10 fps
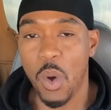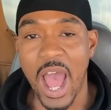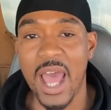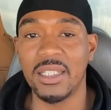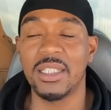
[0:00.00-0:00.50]

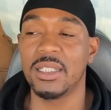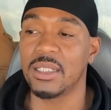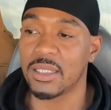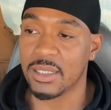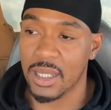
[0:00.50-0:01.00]

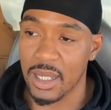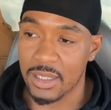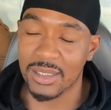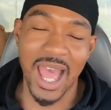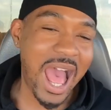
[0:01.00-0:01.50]
widely
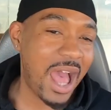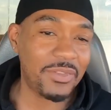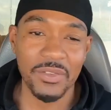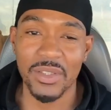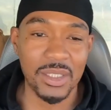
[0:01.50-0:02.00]
discussed.
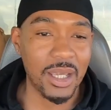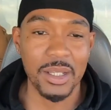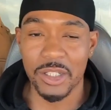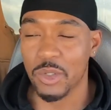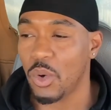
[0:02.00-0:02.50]
I've even
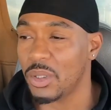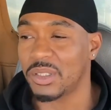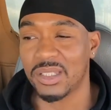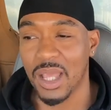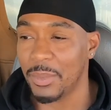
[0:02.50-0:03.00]
touched
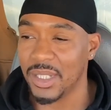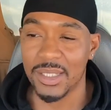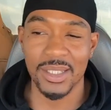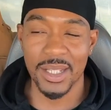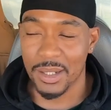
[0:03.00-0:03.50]
on some of
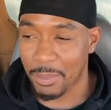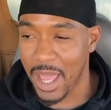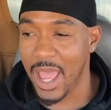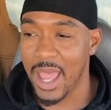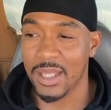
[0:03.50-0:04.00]
this in the
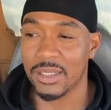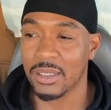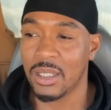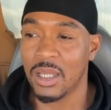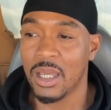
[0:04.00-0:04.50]
past,